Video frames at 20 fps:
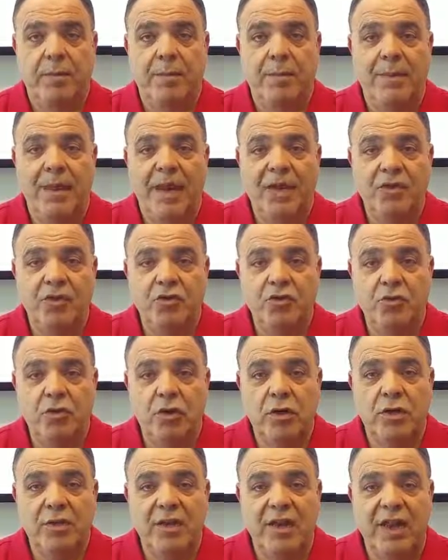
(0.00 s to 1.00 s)
Make
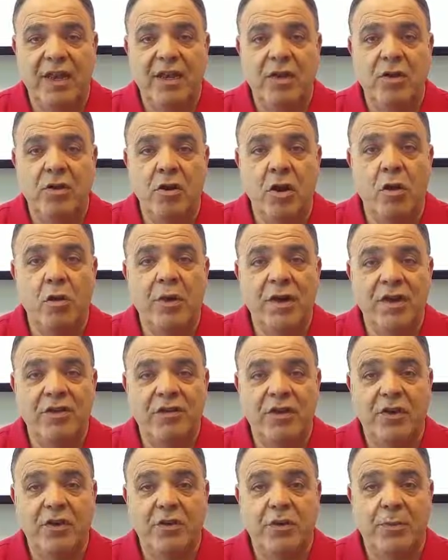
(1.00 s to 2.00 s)
sure that no one
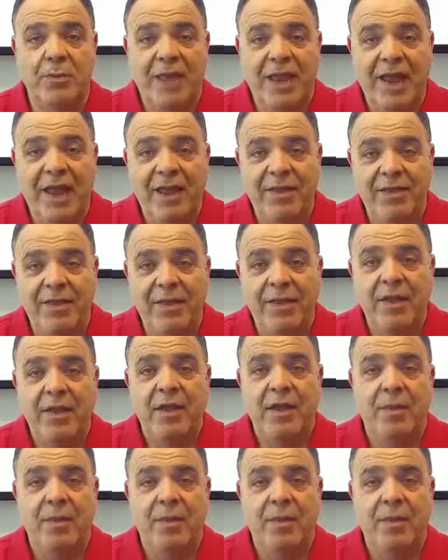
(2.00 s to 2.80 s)
is in your path.